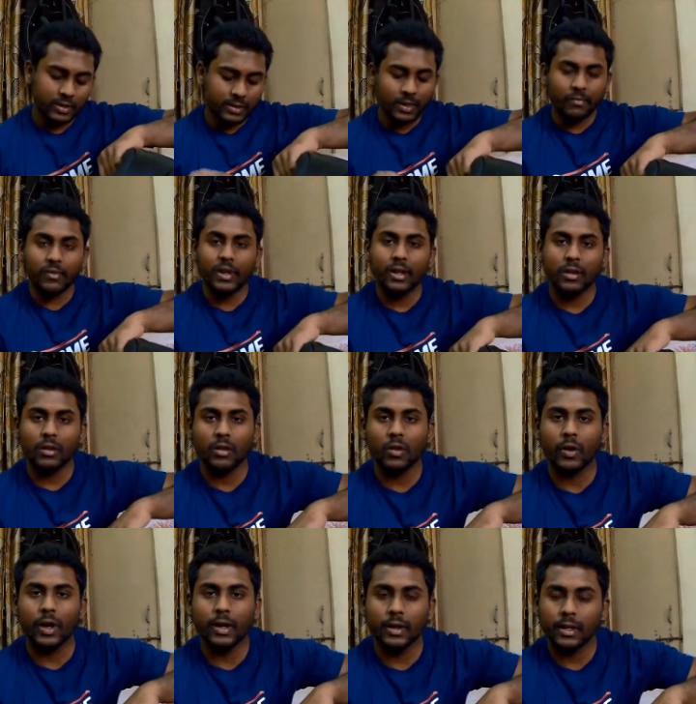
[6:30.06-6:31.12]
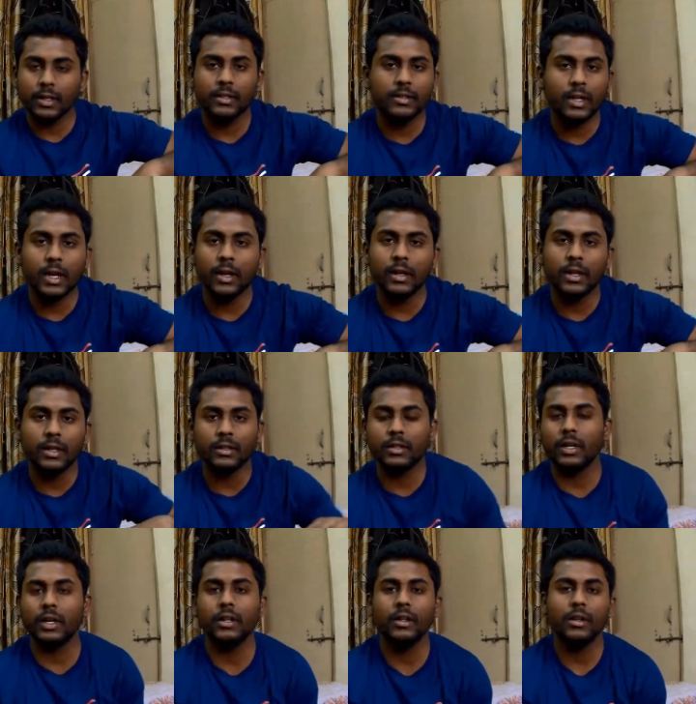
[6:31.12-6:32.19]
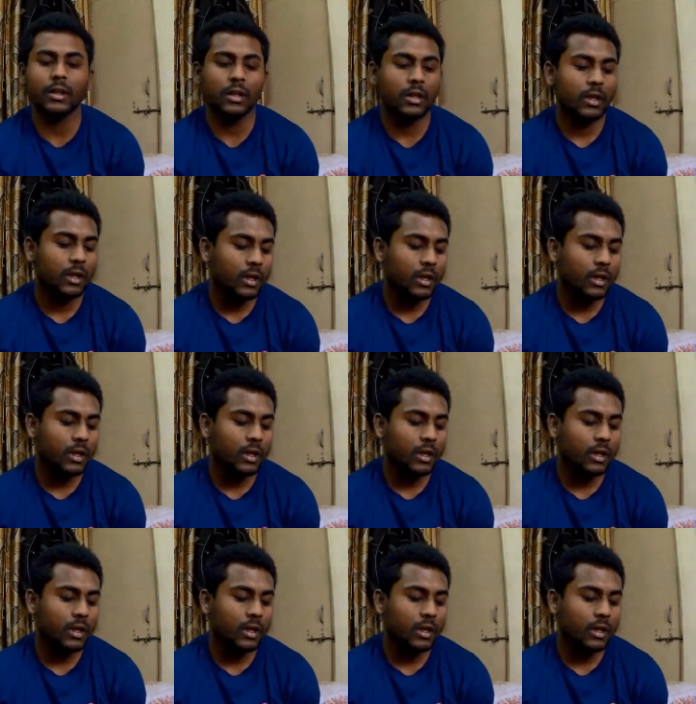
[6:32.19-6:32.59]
is somewhere located inside it is hidden